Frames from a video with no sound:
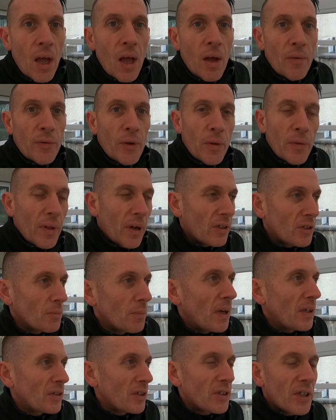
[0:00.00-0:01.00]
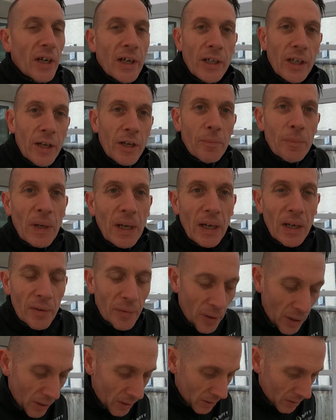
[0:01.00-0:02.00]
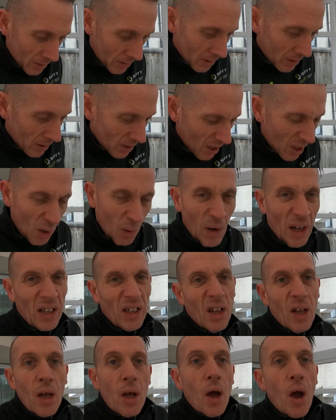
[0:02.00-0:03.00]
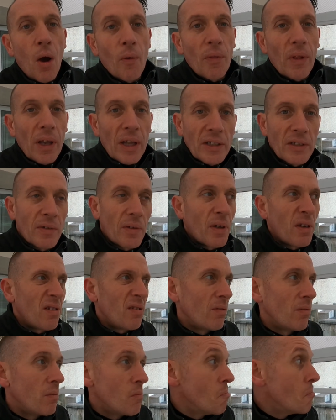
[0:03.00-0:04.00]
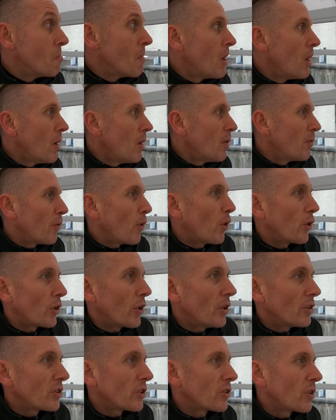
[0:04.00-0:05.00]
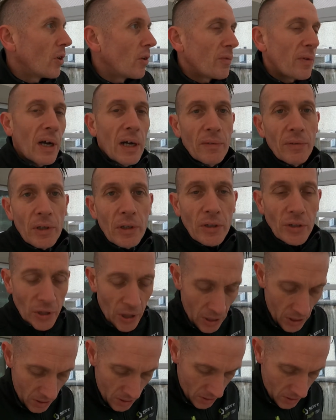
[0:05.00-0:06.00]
a few thousand miles of cycling in my life, well, over the last 4 years or so, 5 years,